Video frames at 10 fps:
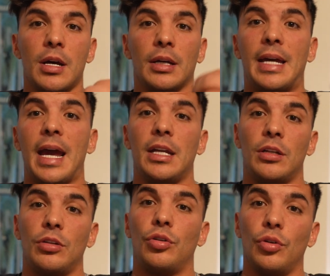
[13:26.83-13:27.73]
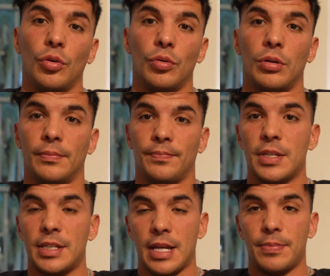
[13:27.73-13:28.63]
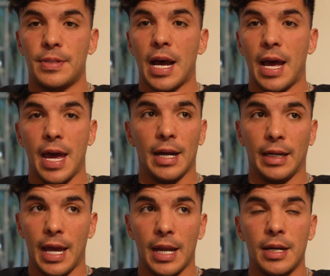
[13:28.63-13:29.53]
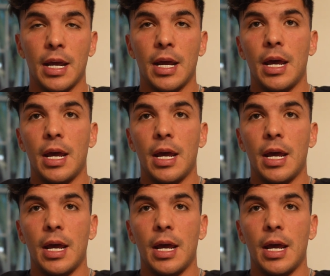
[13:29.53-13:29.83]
gain 2 steps ahead again.